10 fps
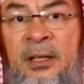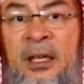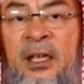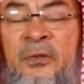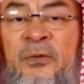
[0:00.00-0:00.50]

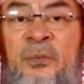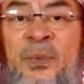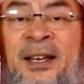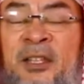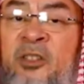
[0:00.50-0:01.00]
If
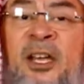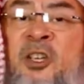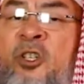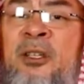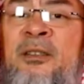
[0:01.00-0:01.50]

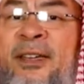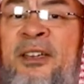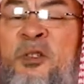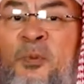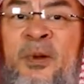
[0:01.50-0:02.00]
penetration
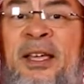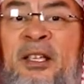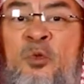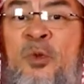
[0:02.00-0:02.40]
takes place